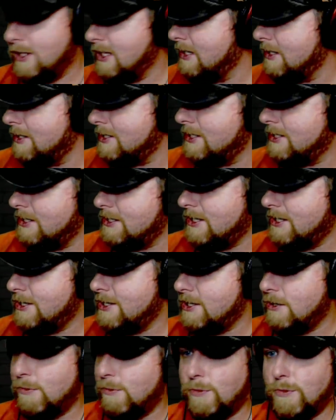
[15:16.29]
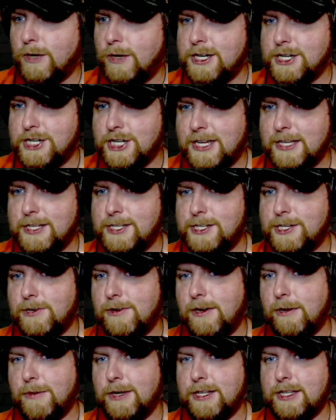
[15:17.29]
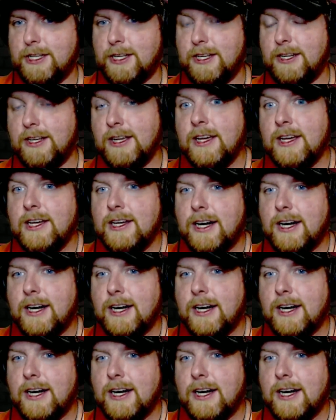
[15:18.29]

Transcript: and there's such a rich history with it.